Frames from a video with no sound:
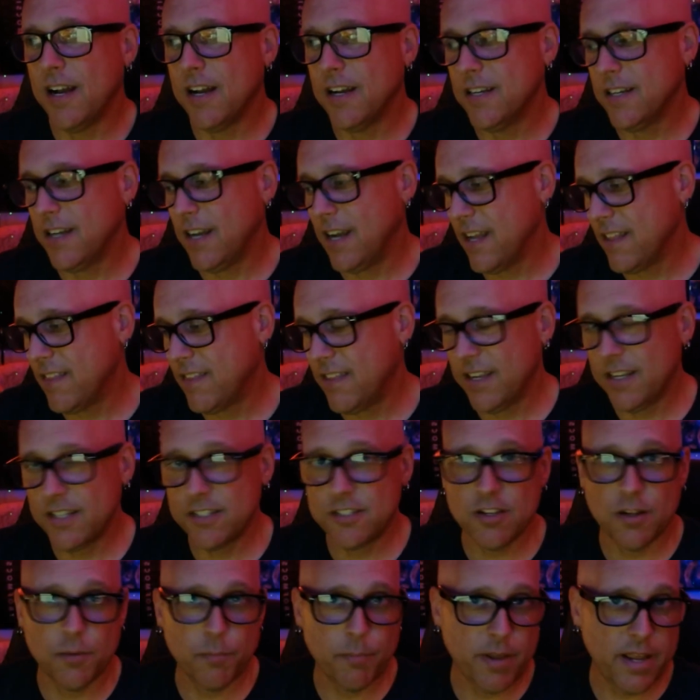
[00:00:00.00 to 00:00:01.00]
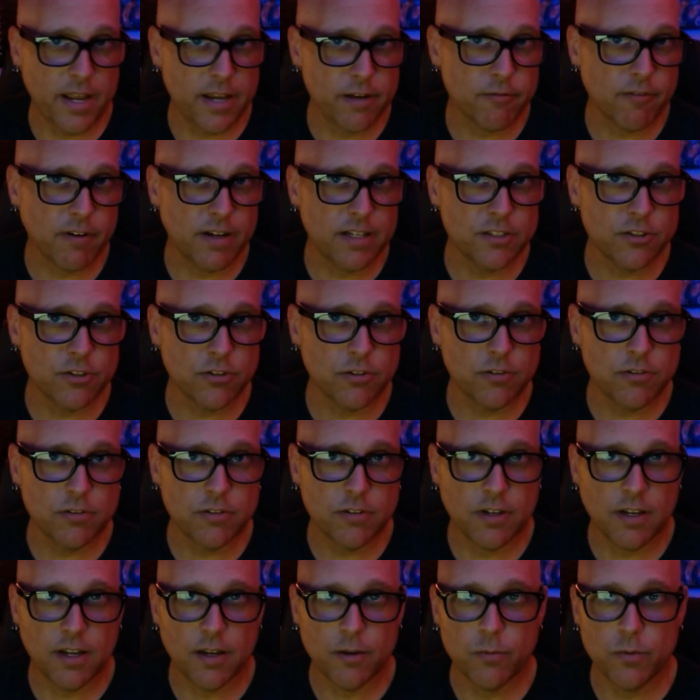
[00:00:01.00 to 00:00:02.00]
I think it's on paid
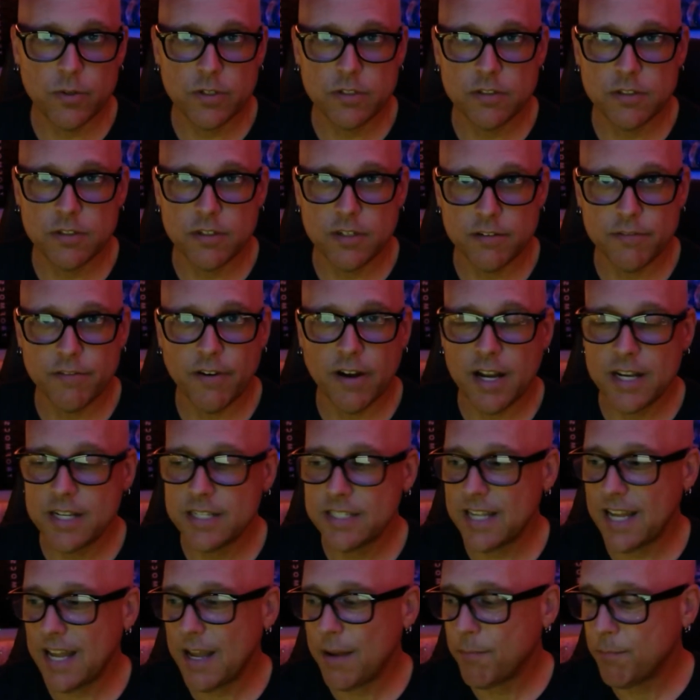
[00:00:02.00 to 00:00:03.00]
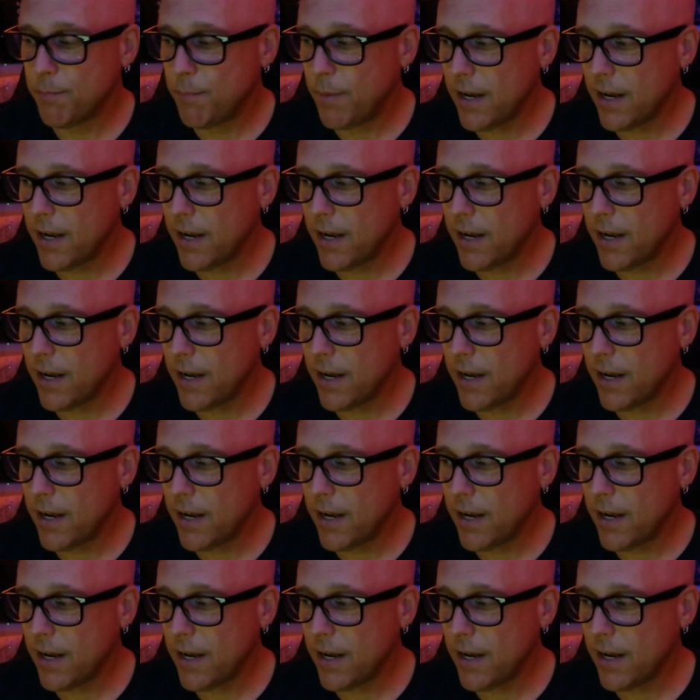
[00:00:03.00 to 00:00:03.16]
rental. I wouldn't advise that.